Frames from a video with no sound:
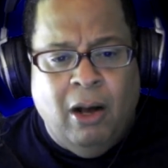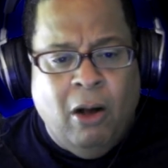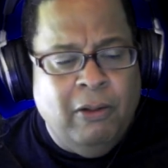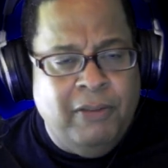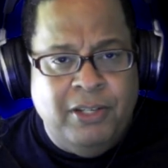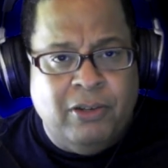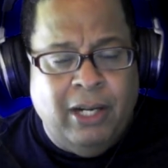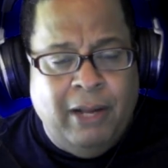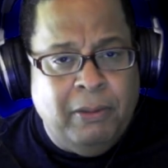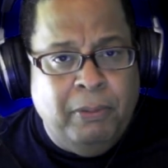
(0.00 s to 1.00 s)
all of these are
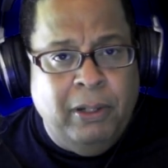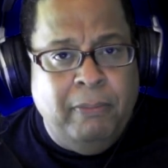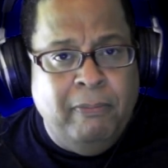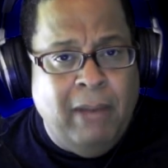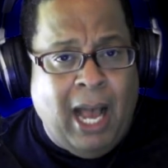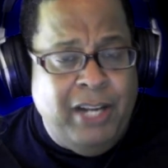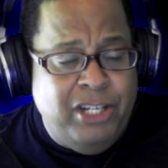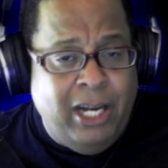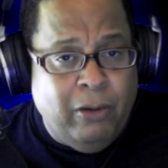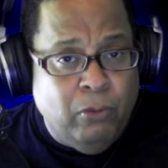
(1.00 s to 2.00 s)
going to have to put
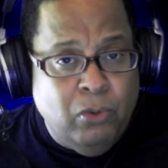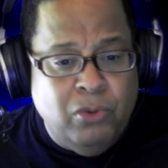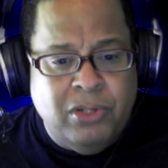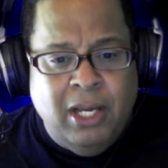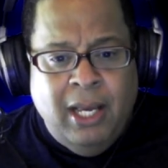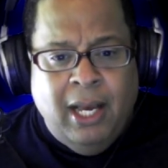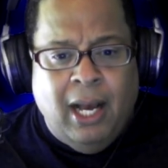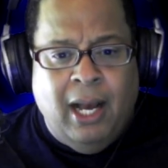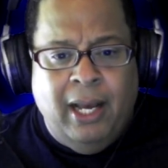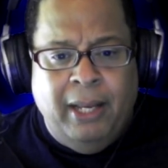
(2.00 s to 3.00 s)
hygienic rules
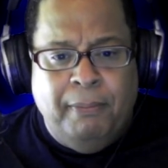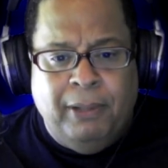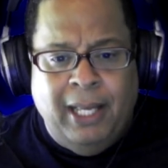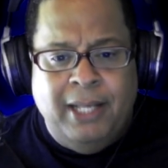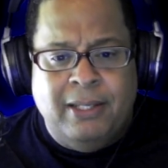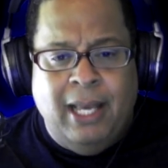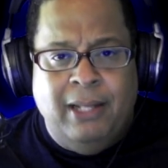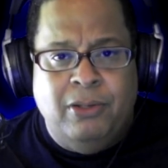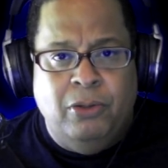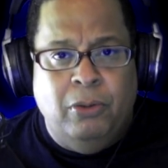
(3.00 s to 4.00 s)
in place,
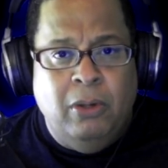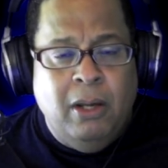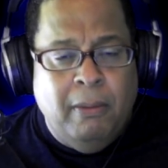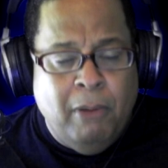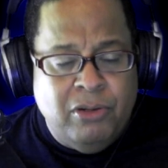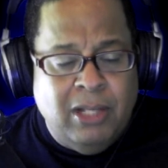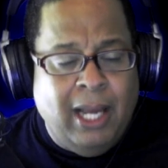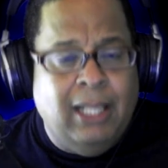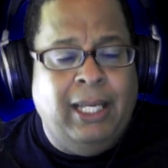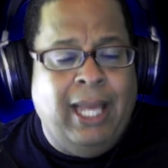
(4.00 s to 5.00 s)
and to most
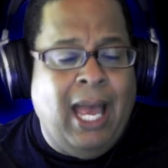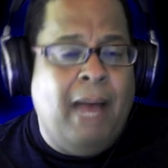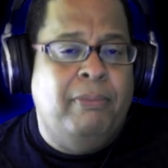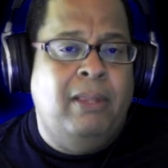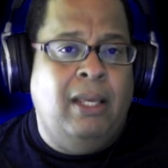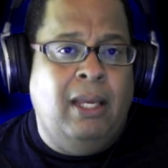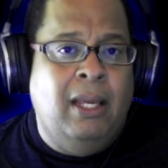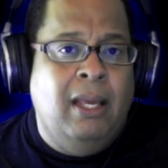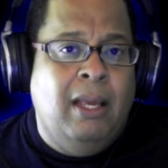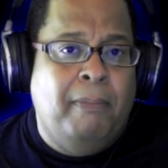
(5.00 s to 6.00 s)
likely cap the
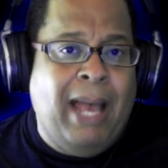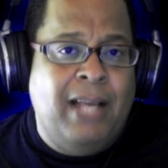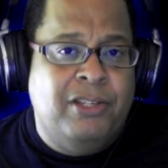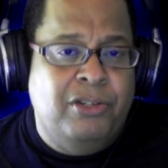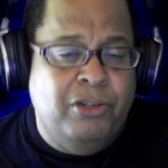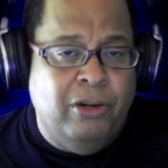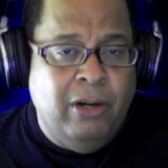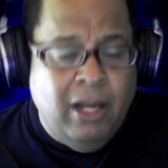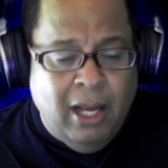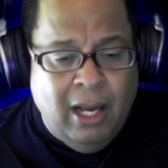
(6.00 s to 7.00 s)
passenger
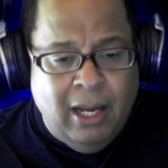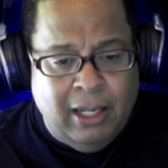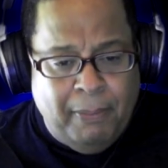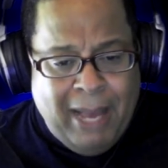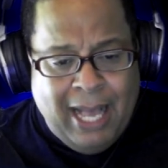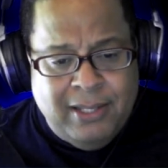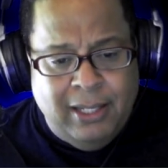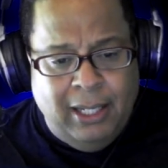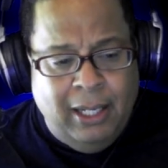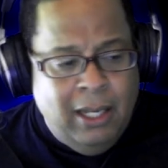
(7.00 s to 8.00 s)

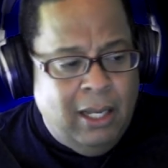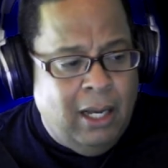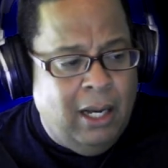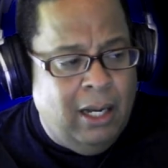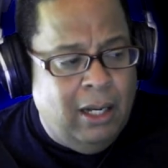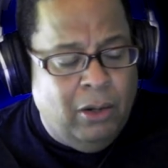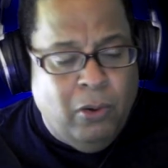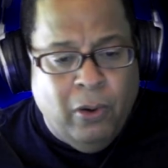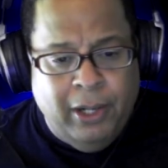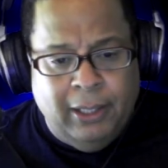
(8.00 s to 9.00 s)
capacity
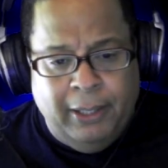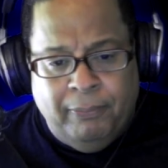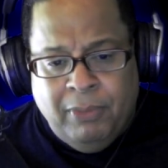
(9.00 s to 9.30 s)
accordingly.